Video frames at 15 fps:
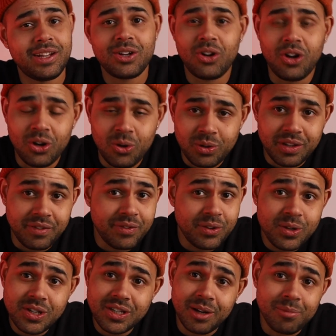got a little
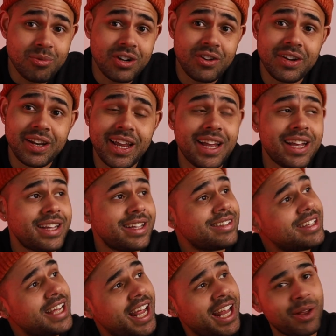diffuse umbrella in there,
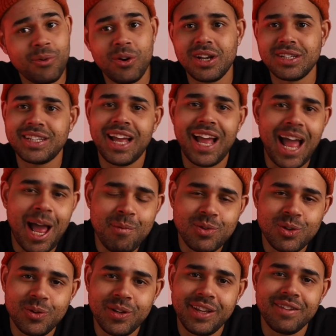and it works
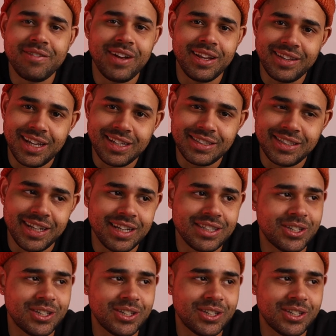absolutely fantastic.